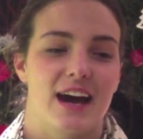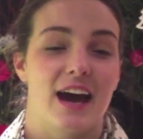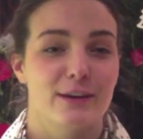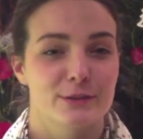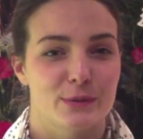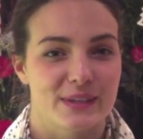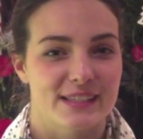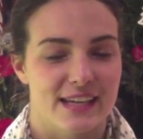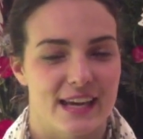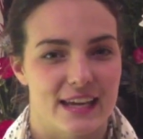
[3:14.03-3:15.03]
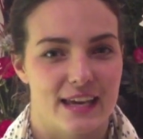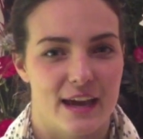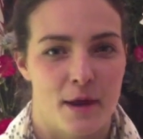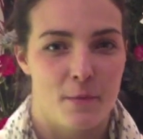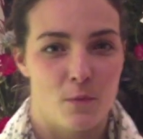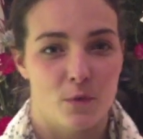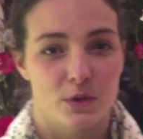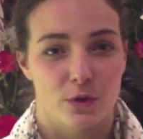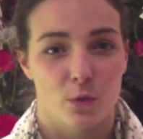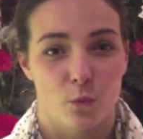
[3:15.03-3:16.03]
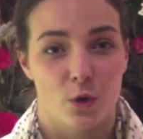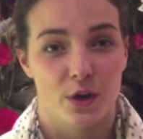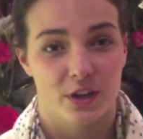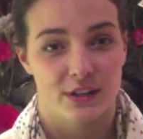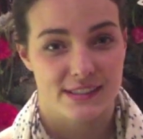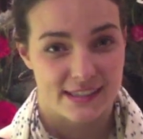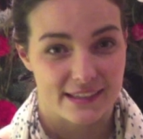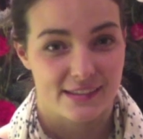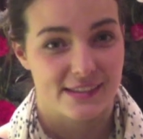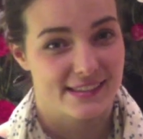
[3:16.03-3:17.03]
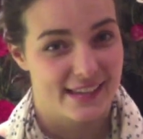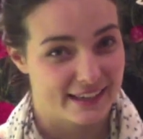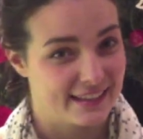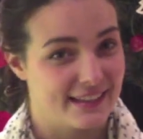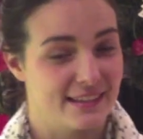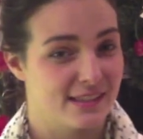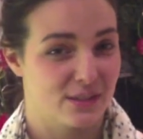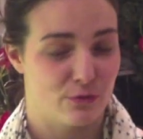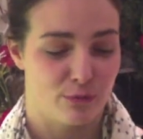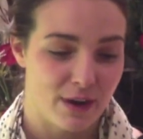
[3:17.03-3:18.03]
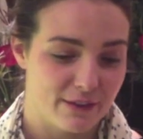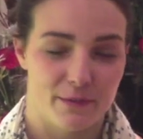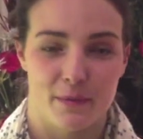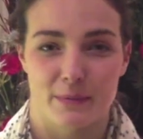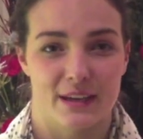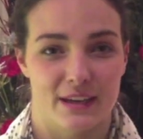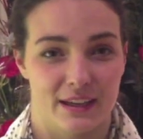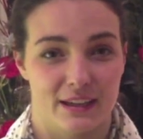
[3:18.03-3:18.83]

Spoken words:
I would always say work on skills and techniques right from the beginning.